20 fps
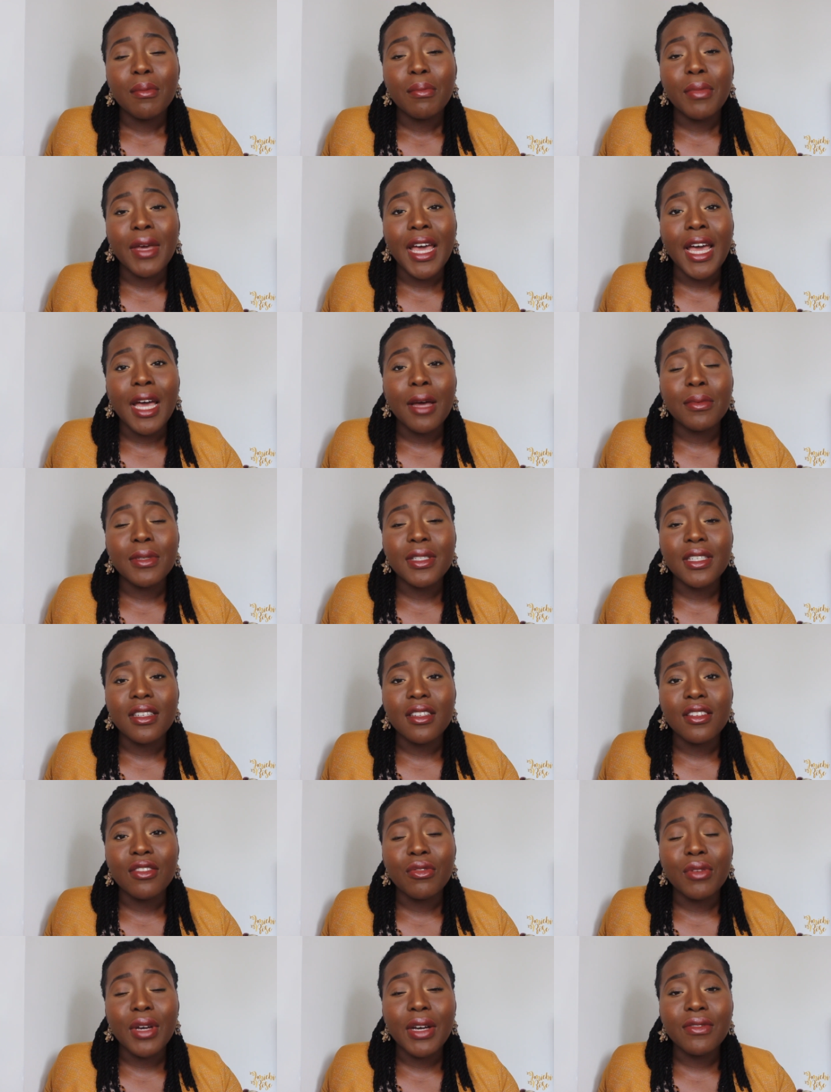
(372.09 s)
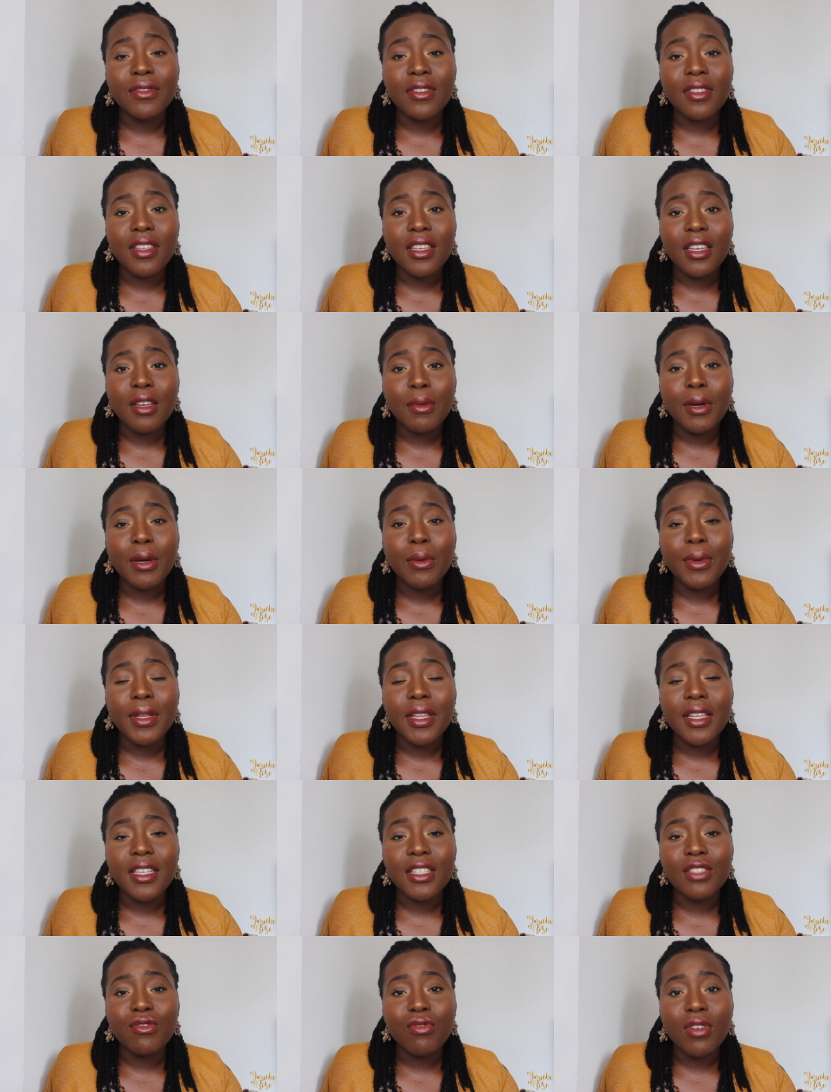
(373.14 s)
perhaps you have to think about whether
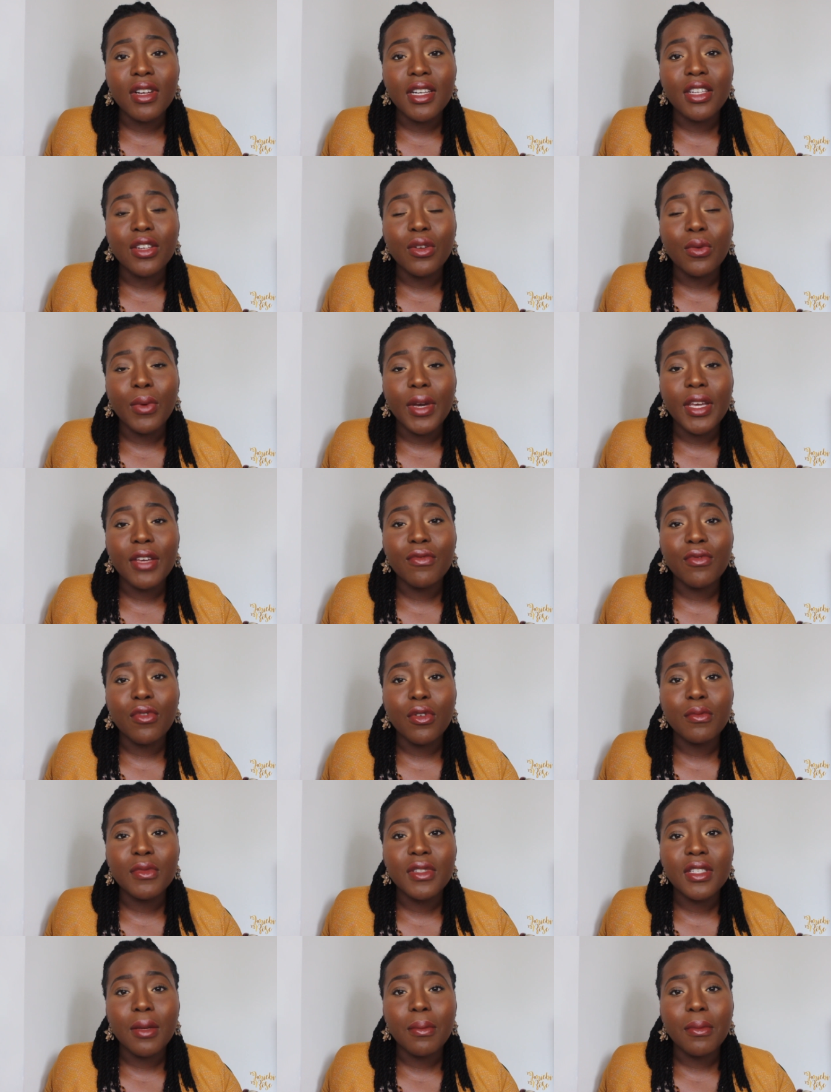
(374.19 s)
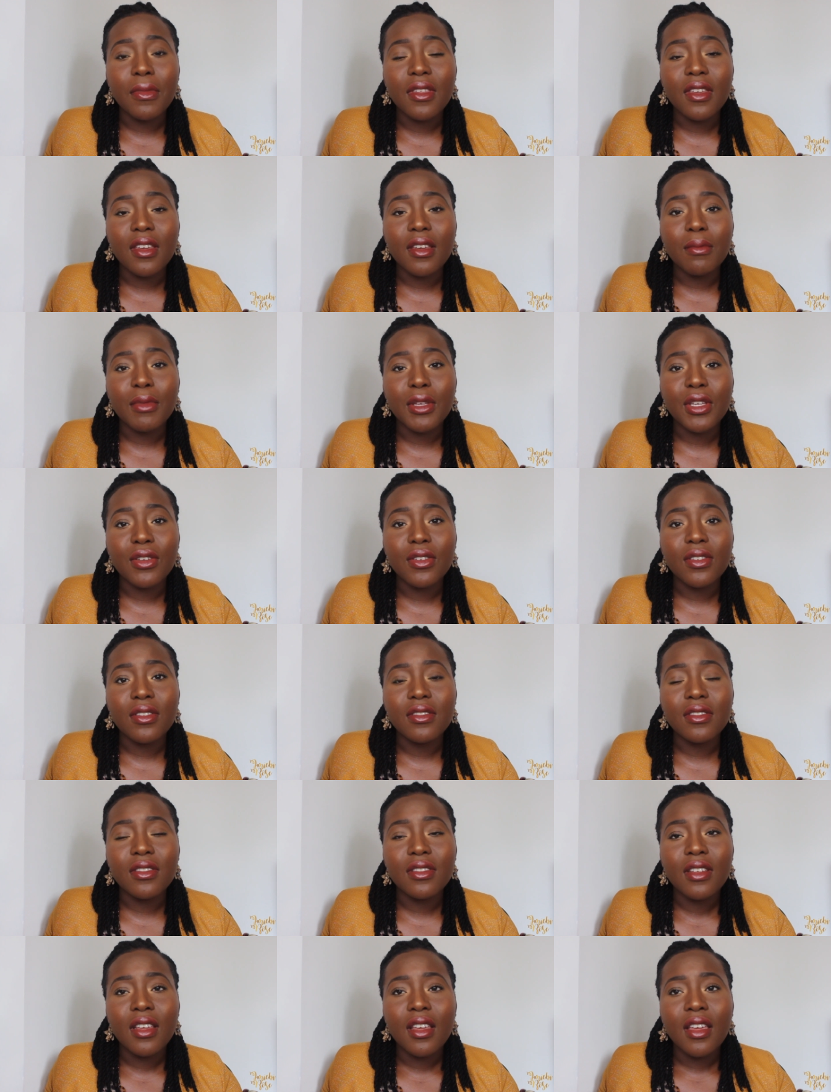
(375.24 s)
he's running away from something,
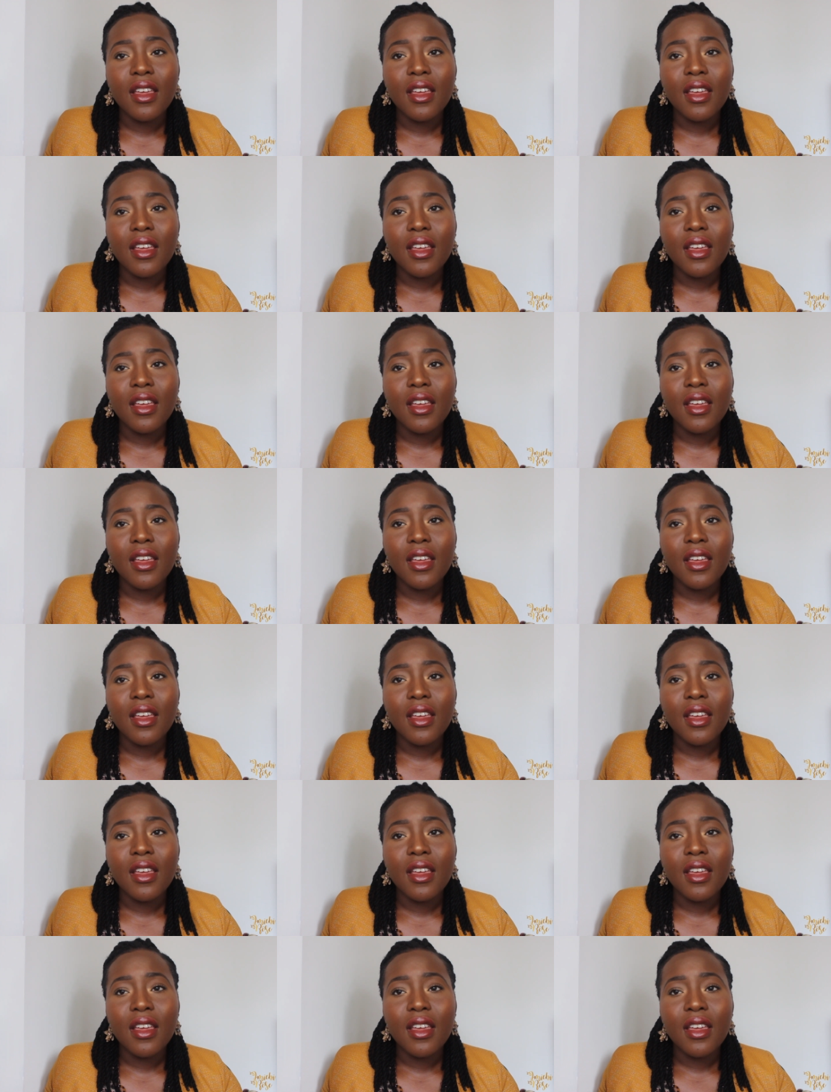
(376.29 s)
because